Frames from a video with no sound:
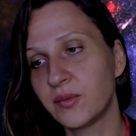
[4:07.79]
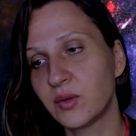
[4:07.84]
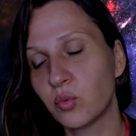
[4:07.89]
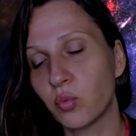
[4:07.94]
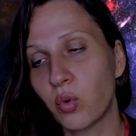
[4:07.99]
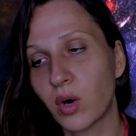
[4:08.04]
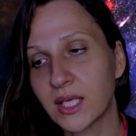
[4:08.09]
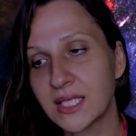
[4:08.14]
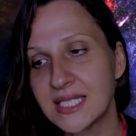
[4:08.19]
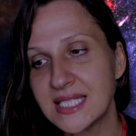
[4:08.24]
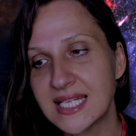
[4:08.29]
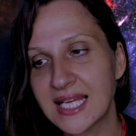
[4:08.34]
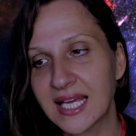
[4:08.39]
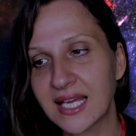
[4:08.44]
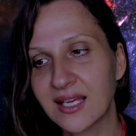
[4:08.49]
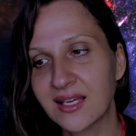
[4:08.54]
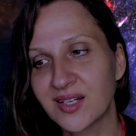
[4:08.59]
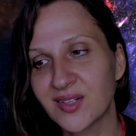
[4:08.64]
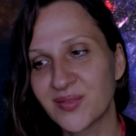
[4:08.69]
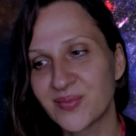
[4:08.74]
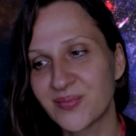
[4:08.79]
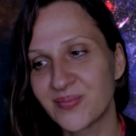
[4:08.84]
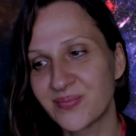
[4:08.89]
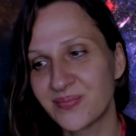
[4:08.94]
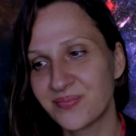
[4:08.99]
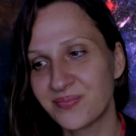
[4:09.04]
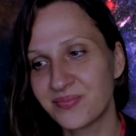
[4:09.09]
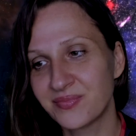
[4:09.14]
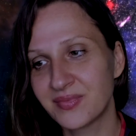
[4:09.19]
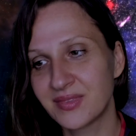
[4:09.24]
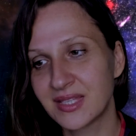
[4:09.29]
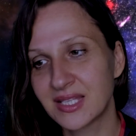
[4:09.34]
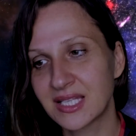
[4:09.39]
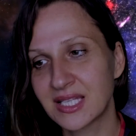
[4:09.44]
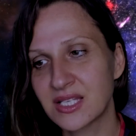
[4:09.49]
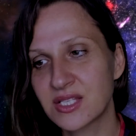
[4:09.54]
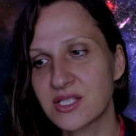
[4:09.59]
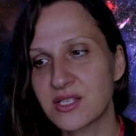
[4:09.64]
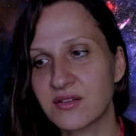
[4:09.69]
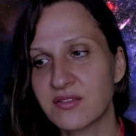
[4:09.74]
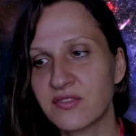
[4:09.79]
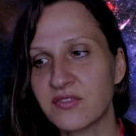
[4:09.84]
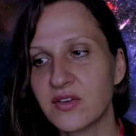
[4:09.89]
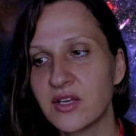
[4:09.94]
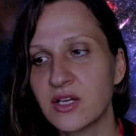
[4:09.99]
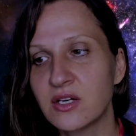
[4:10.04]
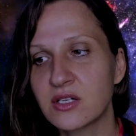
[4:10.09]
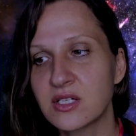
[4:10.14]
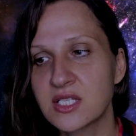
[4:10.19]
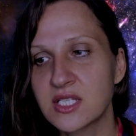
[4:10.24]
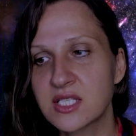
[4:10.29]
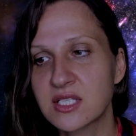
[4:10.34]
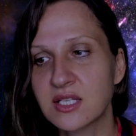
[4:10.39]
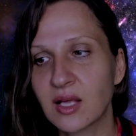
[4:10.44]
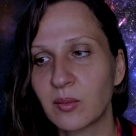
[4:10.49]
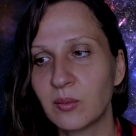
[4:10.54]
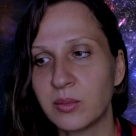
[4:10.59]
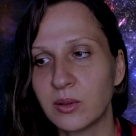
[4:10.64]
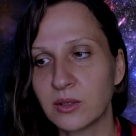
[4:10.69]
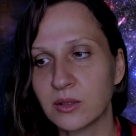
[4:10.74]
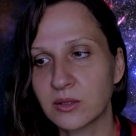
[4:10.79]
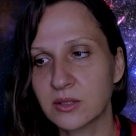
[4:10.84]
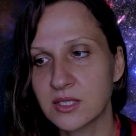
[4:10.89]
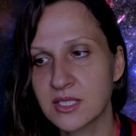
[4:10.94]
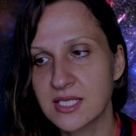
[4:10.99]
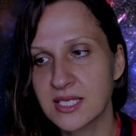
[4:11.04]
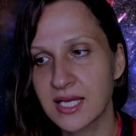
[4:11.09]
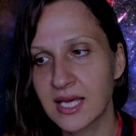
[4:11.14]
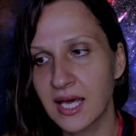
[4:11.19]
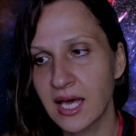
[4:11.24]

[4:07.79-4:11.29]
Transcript: one day, Zephyr stumbled